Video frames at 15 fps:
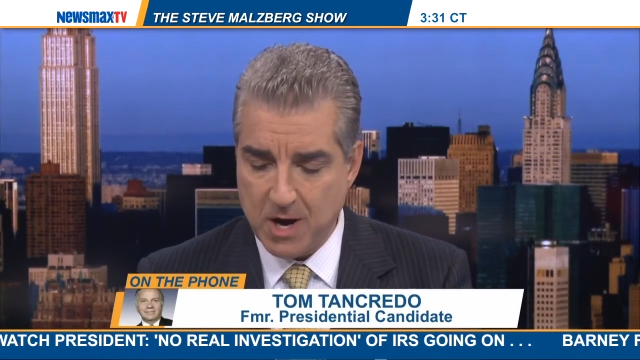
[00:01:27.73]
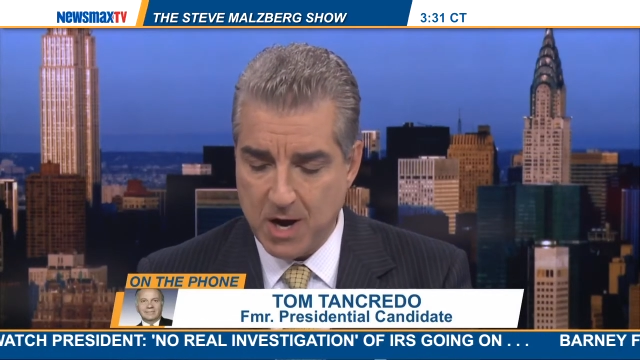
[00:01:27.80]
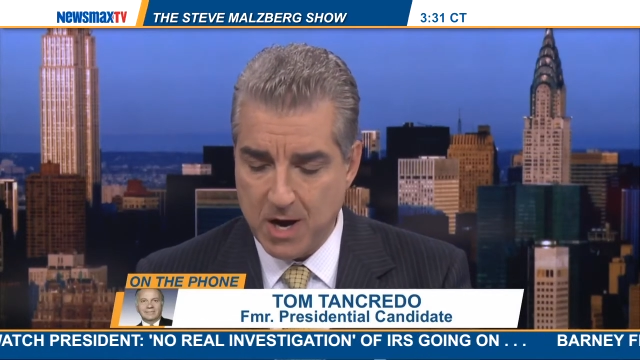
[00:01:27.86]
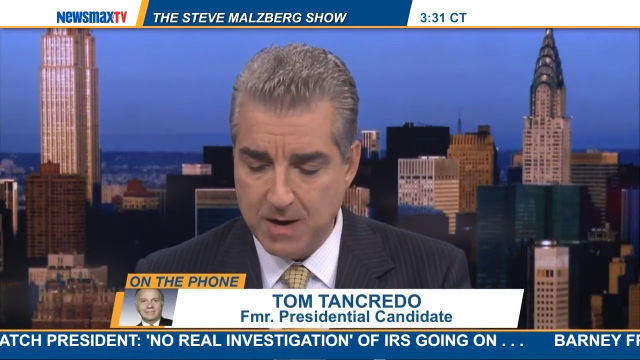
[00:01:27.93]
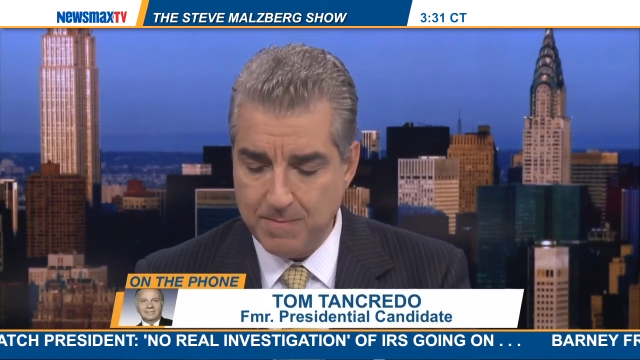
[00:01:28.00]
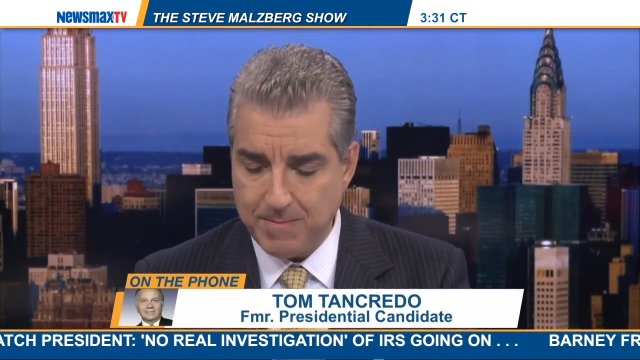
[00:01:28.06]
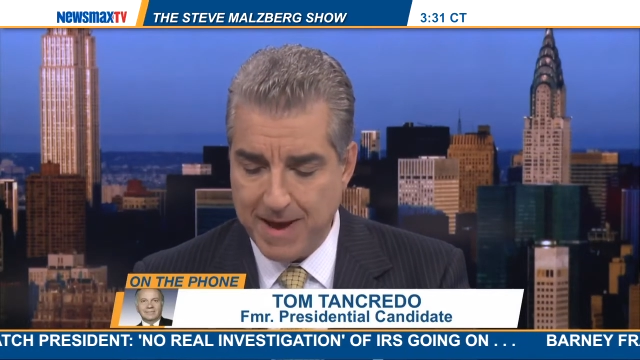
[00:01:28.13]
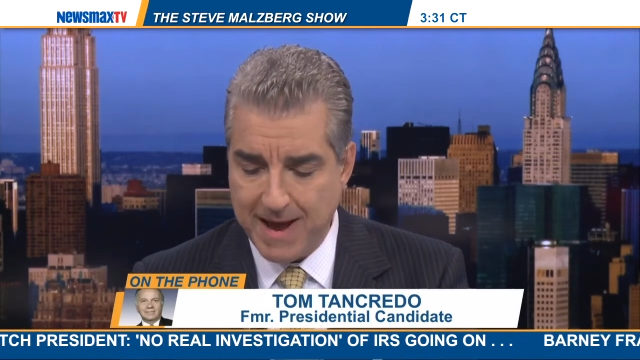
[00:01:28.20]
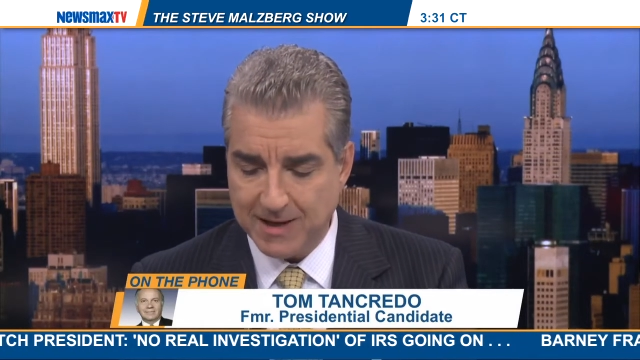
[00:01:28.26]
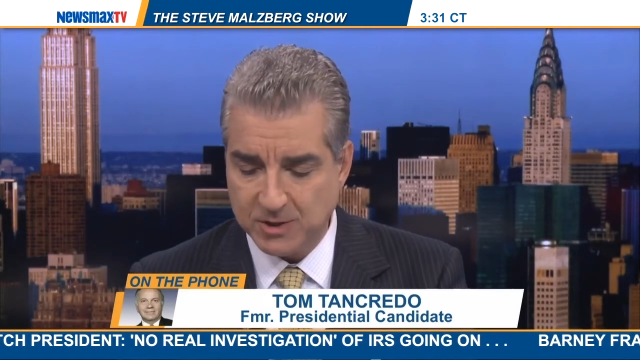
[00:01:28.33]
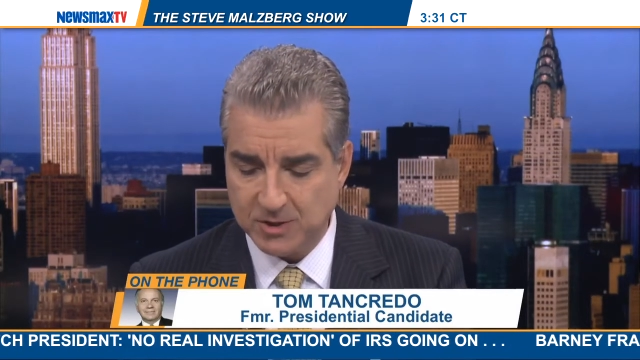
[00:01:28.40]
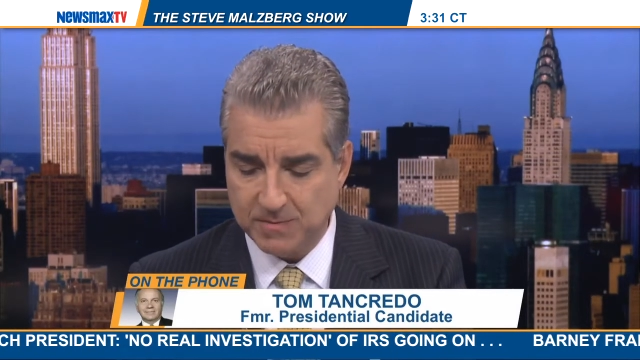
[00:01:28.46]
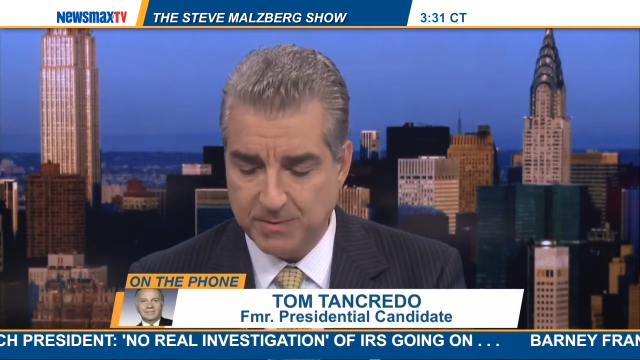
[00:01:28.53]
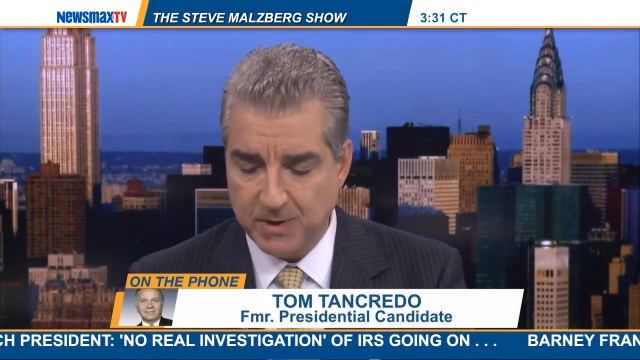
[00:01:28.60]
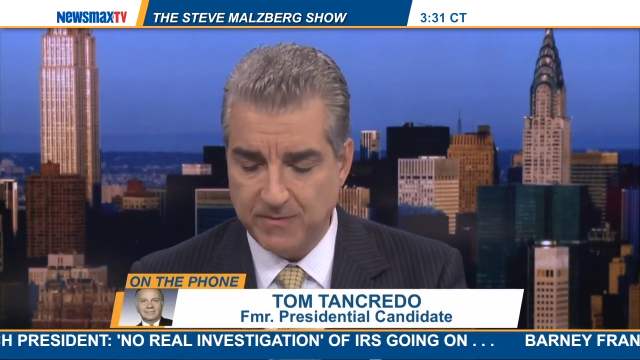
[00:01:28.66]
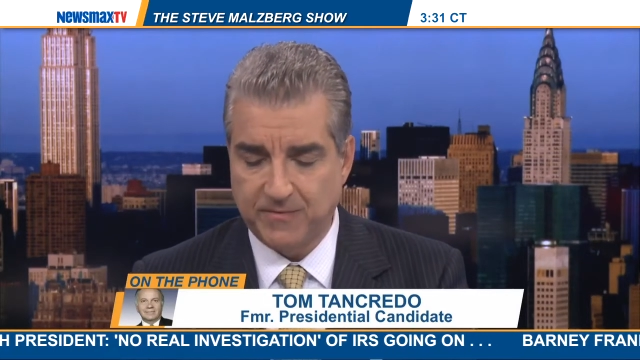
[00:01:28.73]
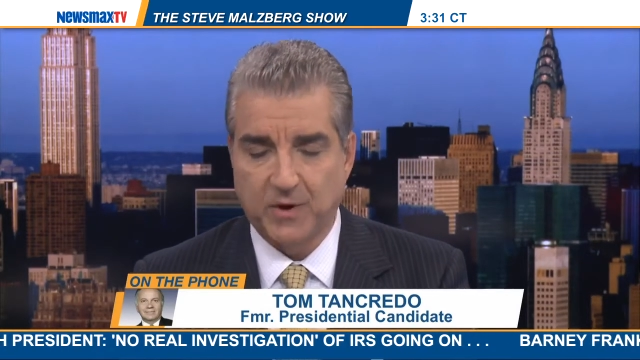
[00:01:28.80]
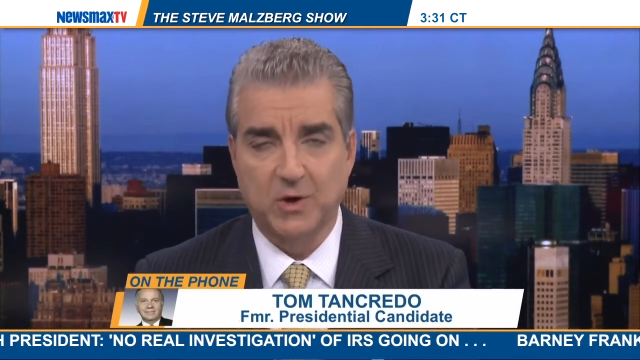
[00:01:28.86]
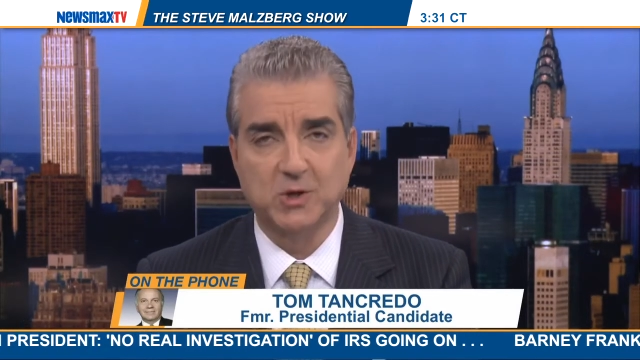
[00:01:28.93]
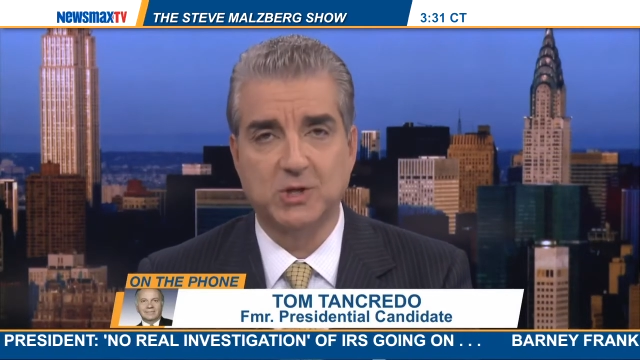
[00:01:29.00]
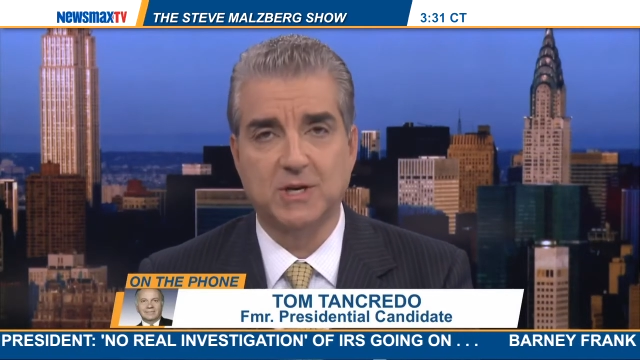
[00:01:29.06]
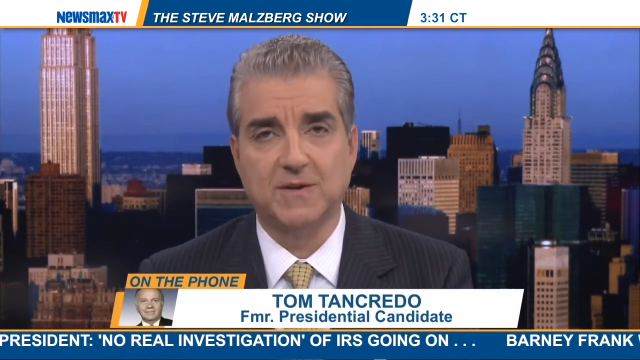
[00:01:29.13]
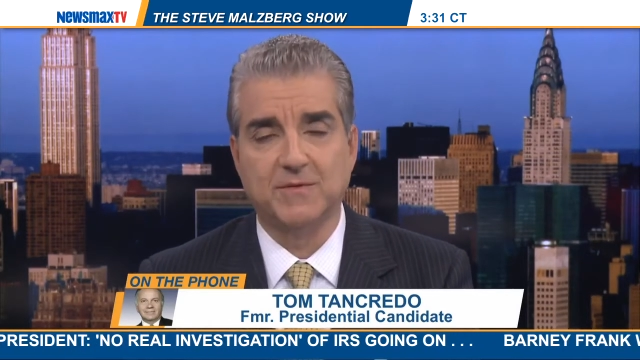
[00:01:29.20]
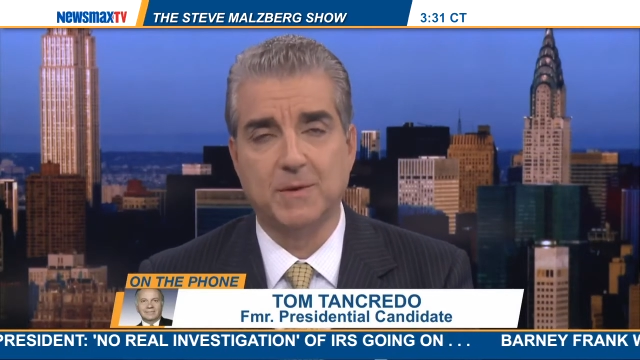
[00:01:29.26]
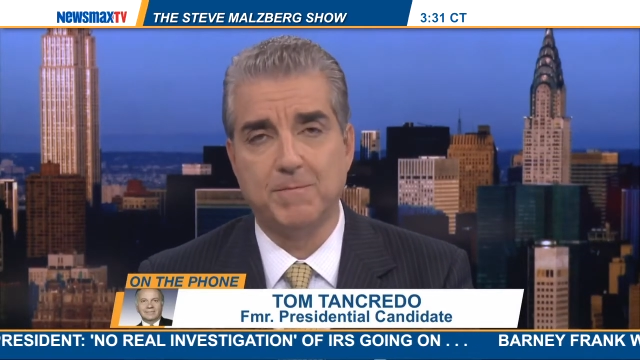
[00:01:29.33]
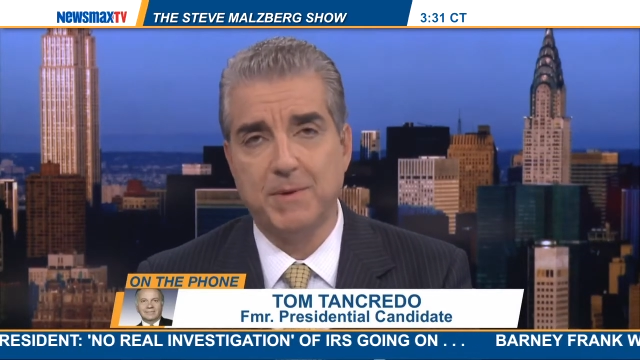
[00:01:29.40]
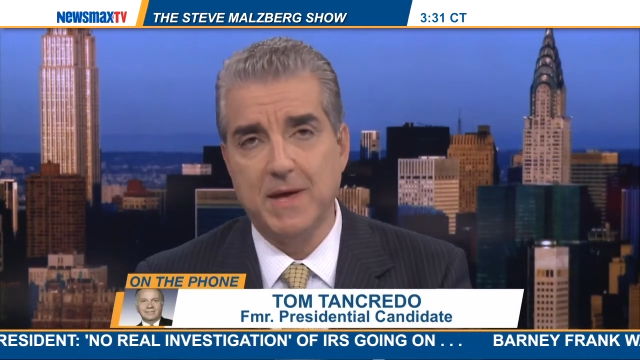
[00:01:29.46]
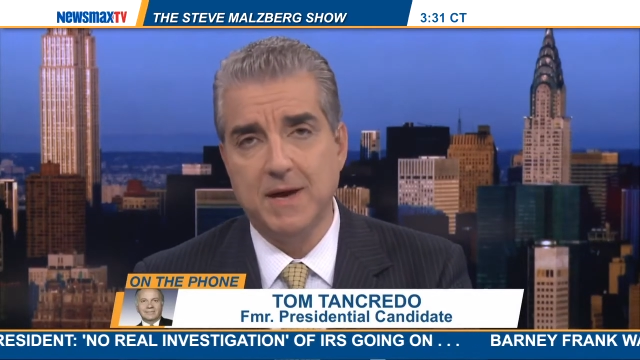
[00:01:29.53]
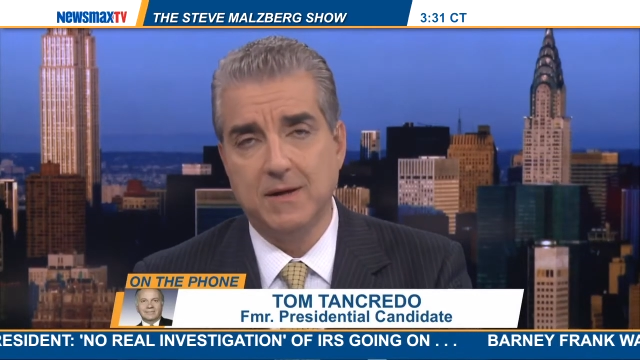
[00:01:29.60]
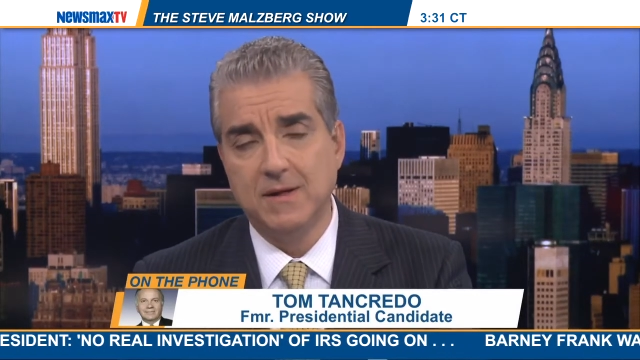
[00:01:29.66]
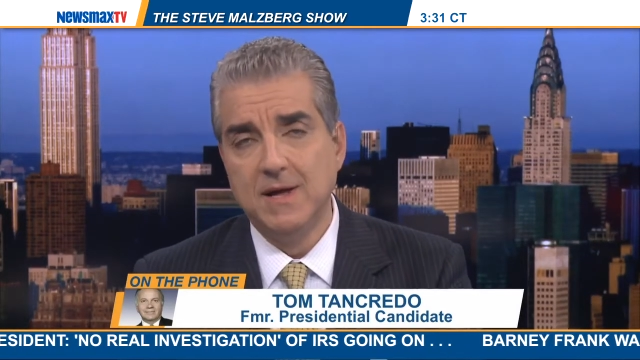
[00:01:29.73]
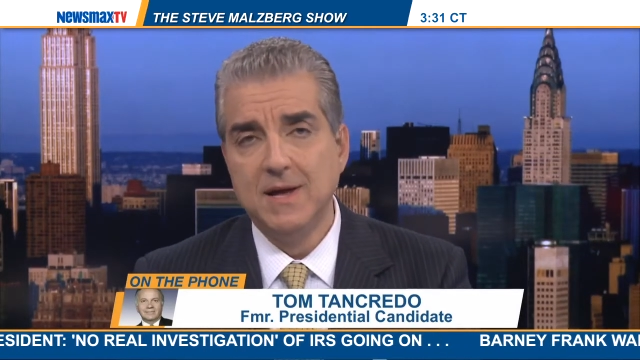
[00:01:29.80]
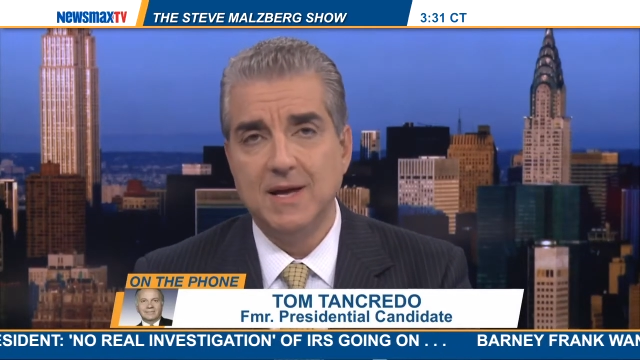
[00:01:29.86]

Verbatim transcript: unpassable version of the bill.